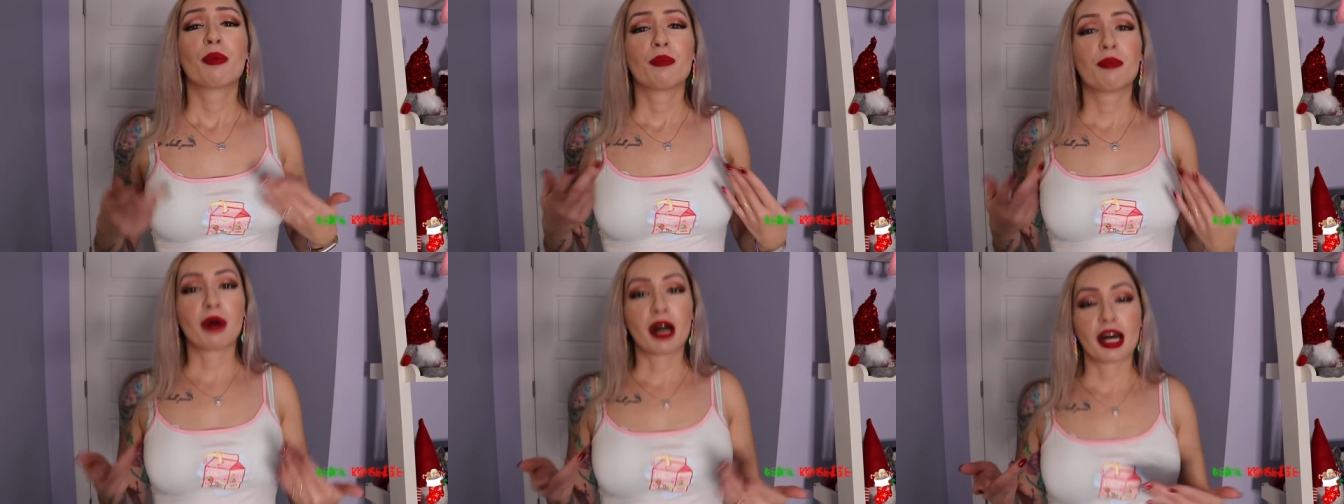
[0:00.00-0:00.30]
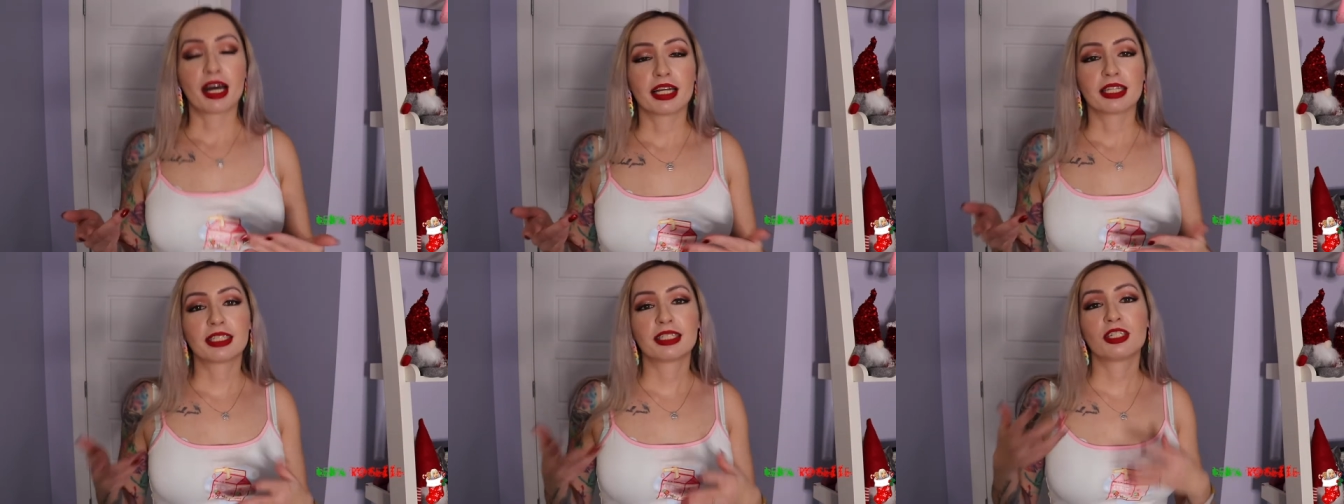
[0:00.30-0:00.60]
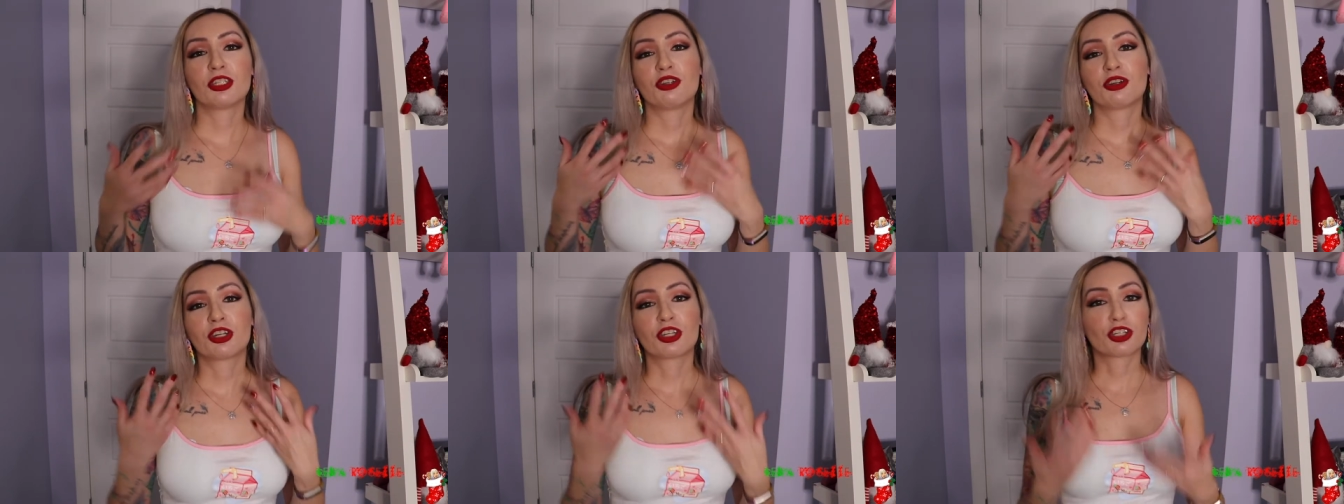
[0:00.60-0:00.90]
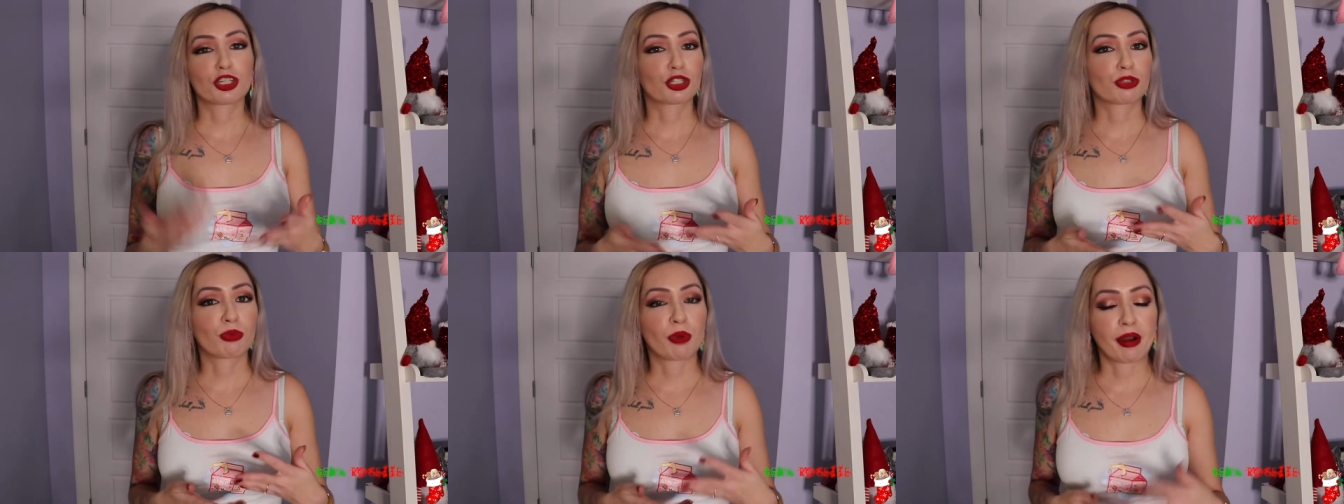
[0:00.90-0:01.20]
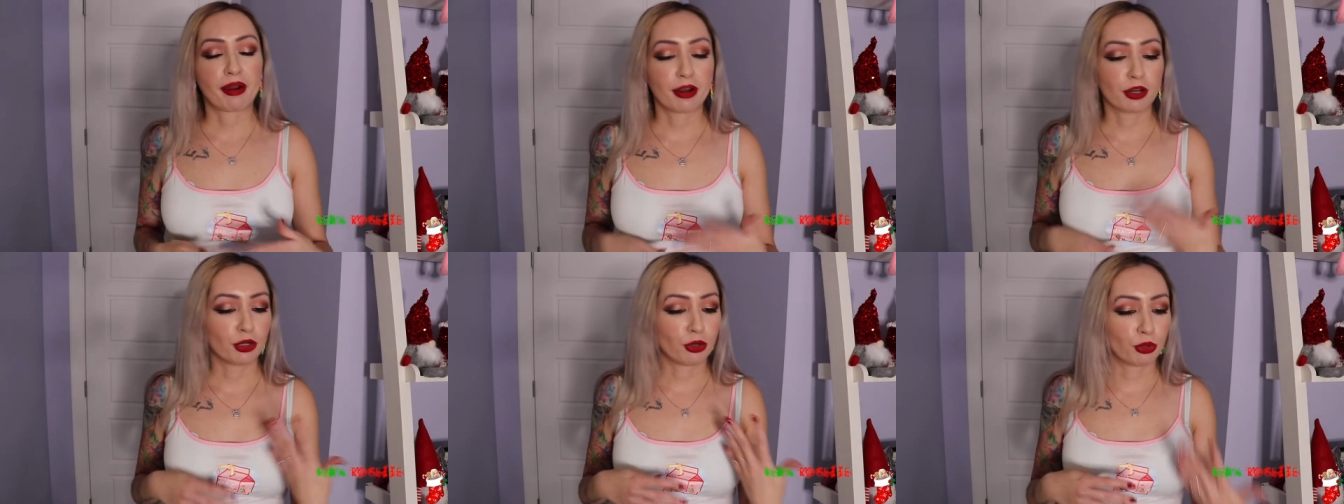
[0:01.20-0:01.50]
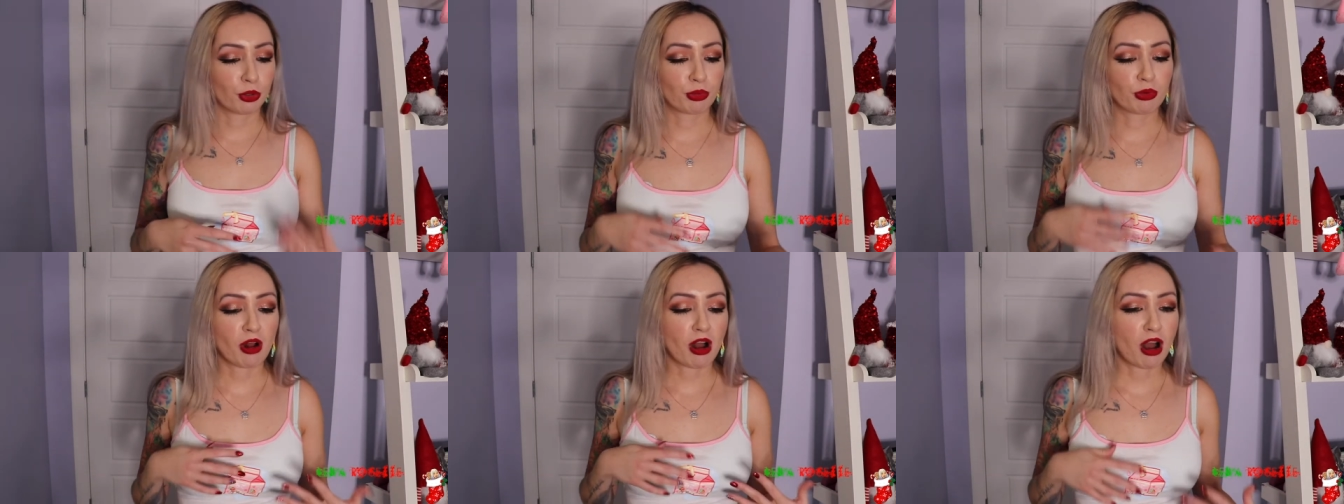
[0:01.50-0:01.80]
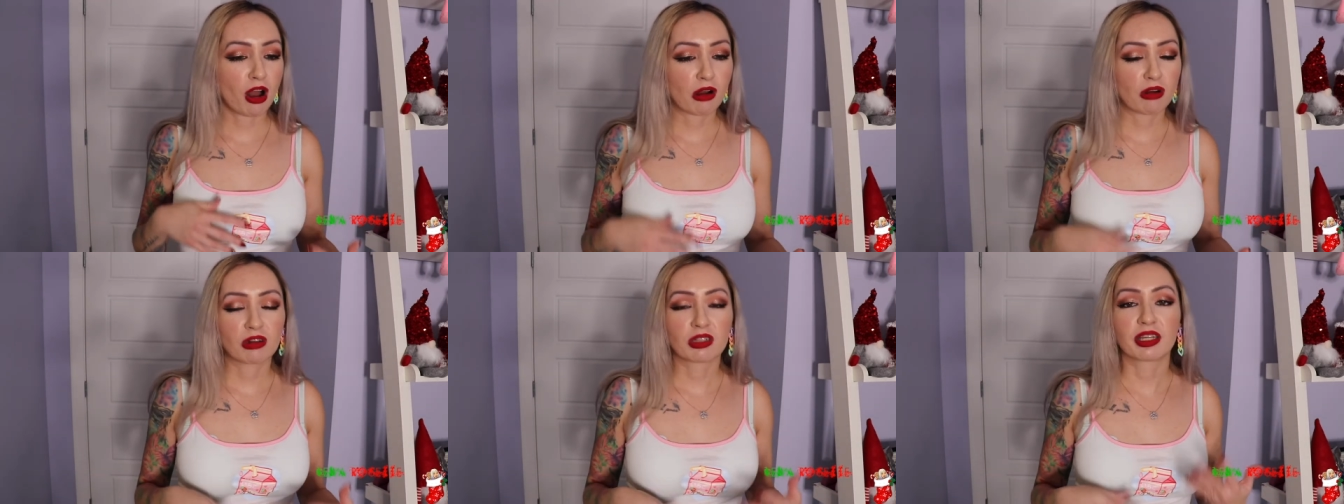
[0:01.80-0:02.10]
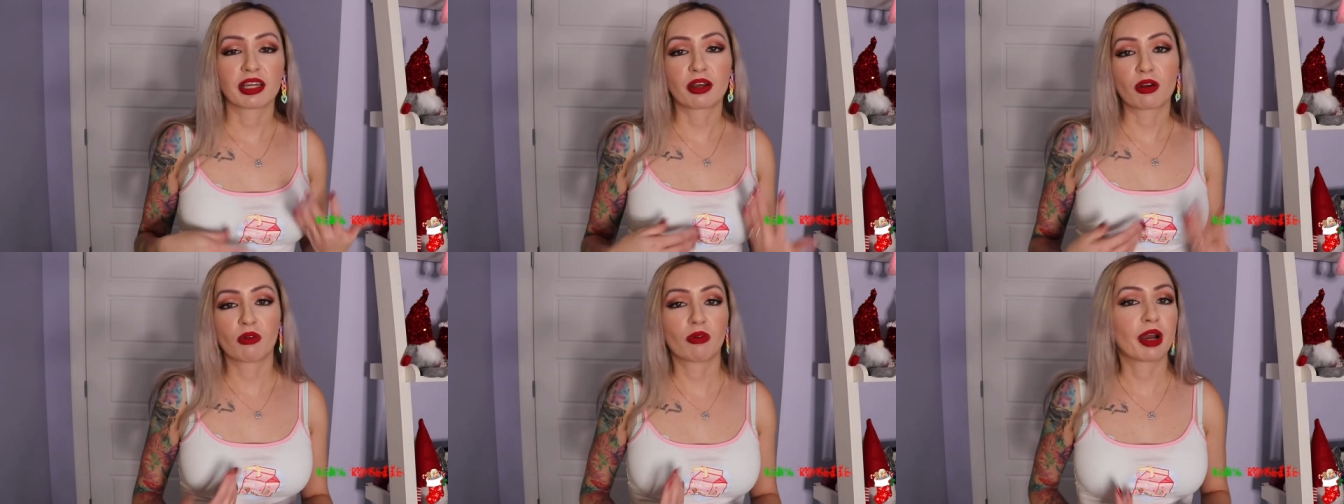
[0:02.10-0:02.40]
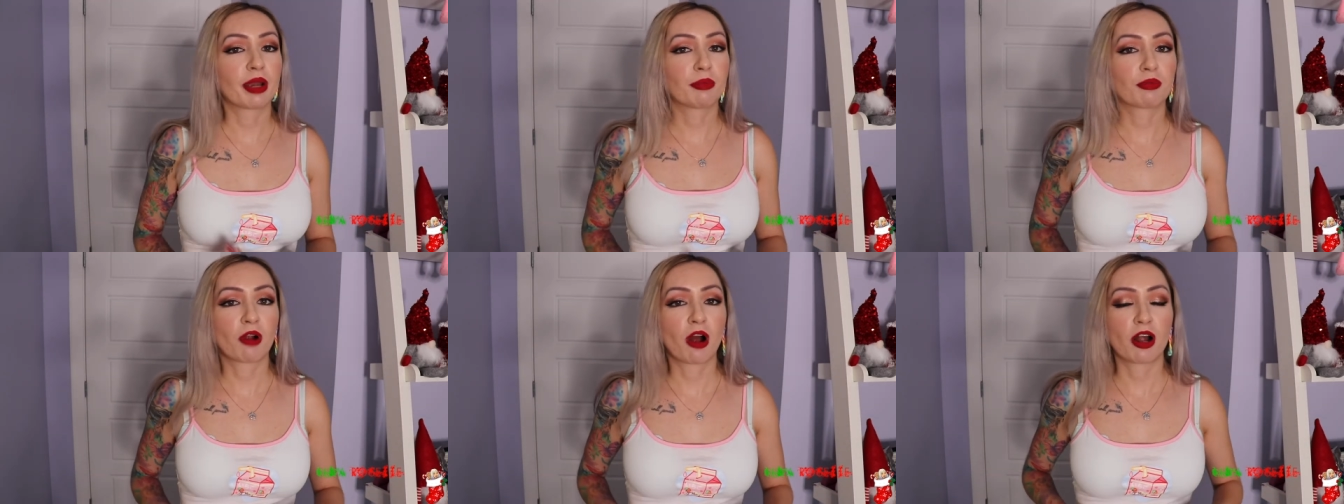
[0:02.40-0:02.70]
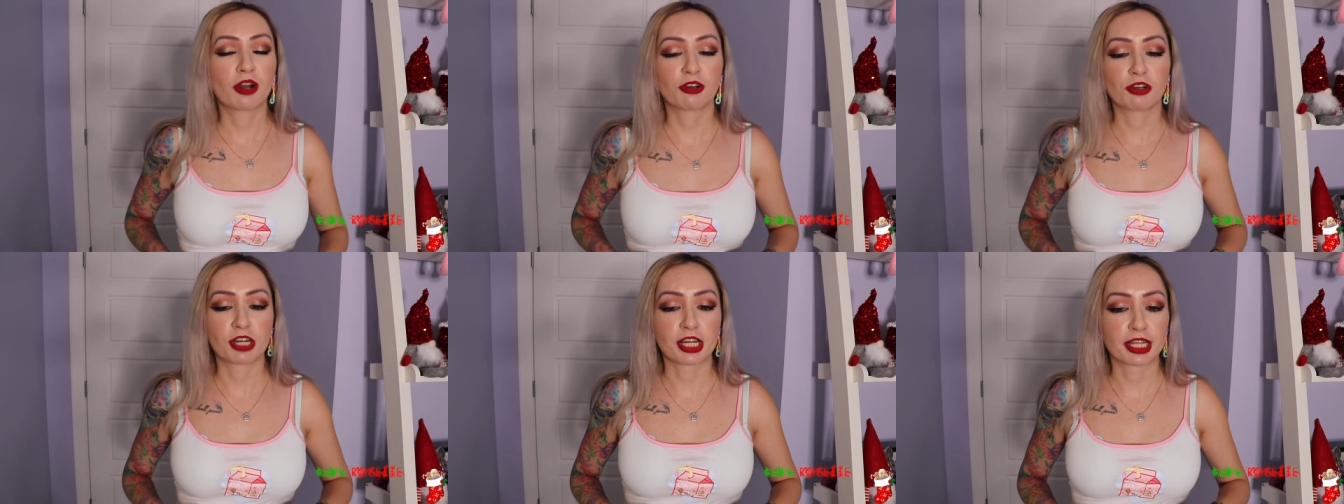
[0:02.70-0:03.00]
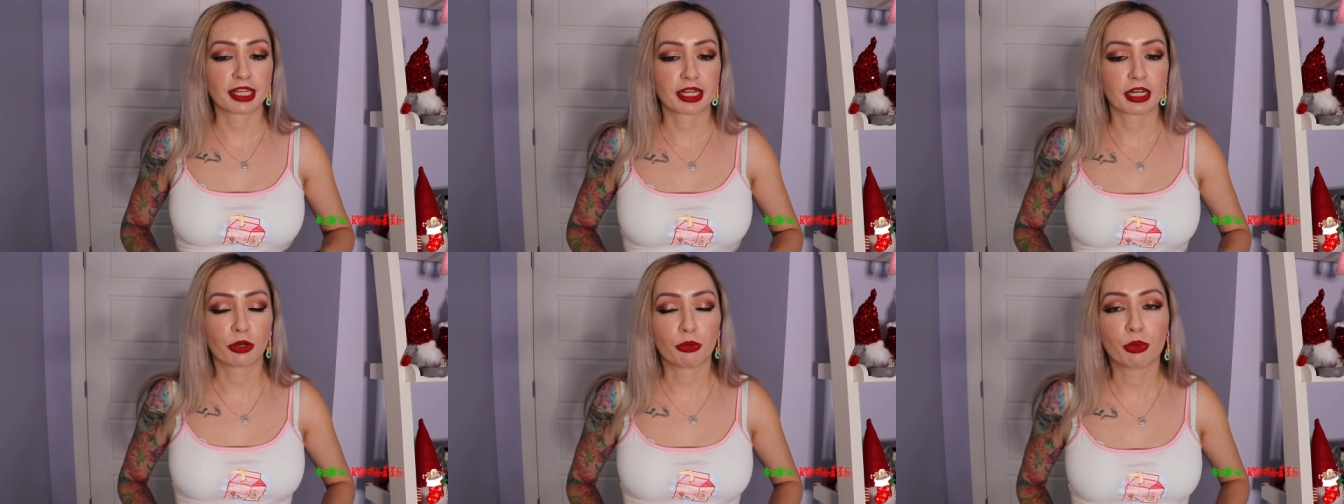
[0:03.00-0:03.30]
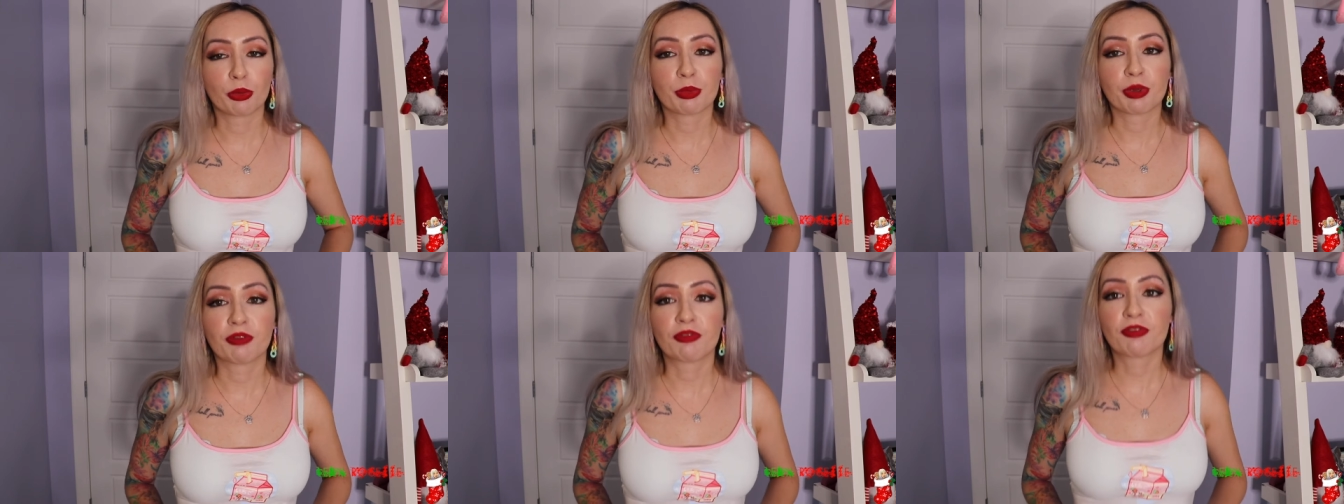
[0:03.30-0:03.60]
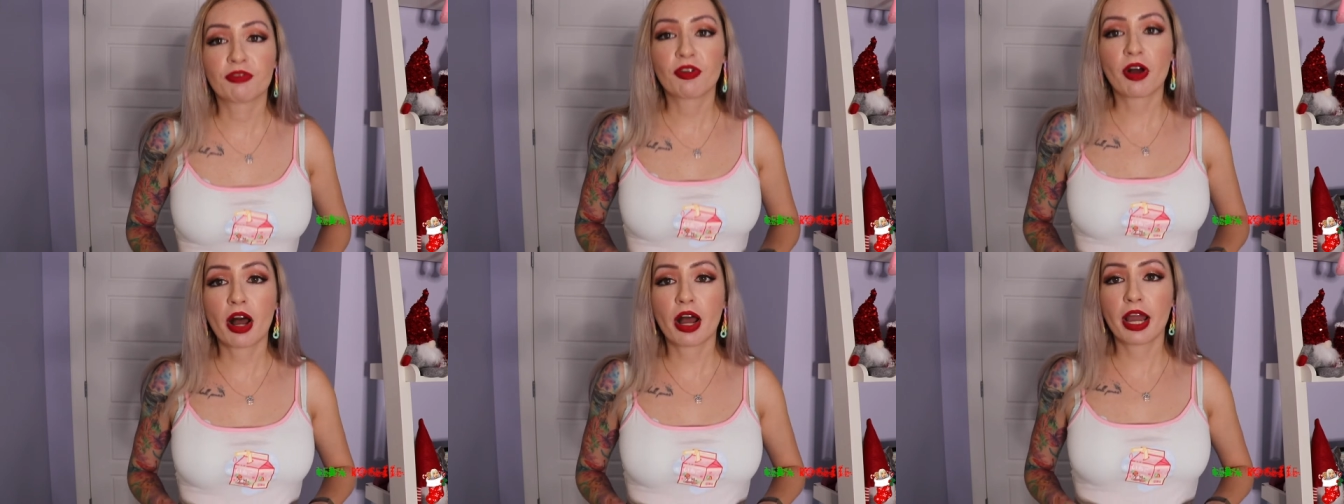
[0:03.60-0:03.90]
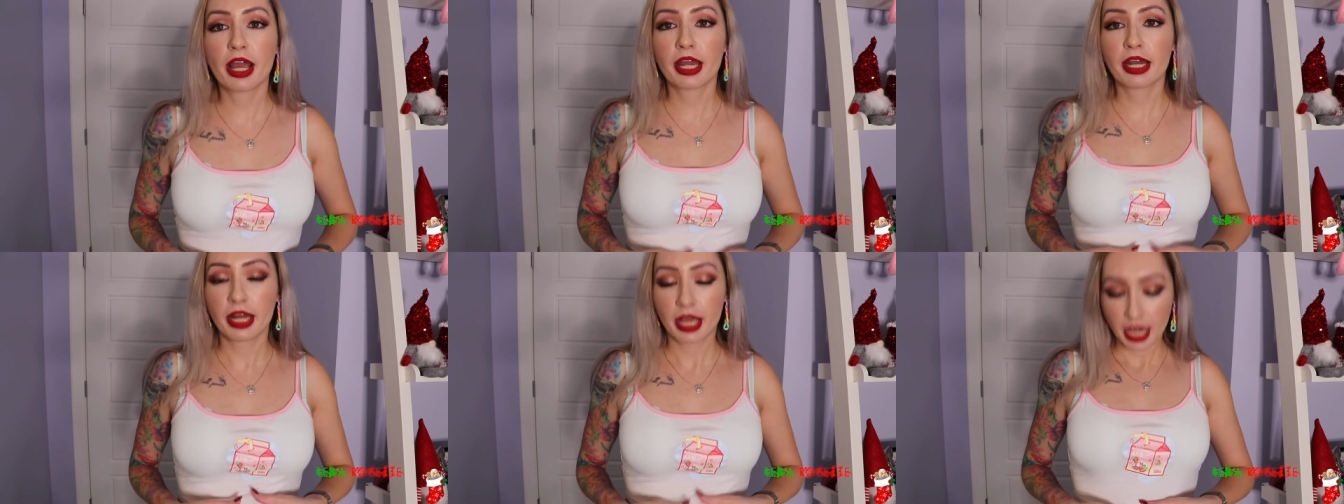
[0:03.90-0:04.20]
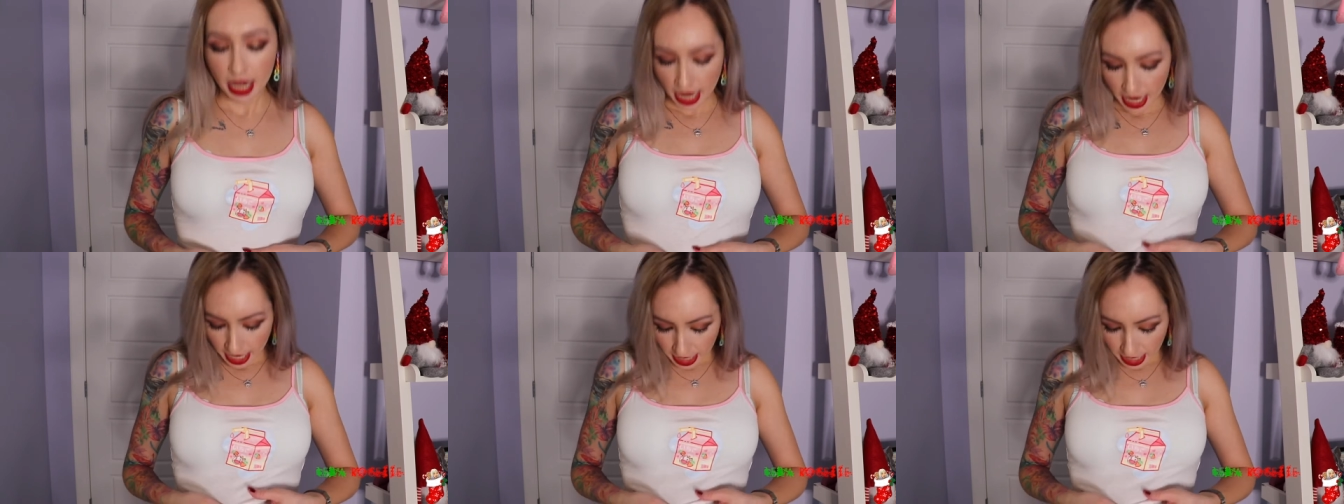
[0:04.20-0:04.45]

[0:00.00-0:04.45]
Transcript: but you can just wear a nude bra or like a white bra underneath and it will be fine.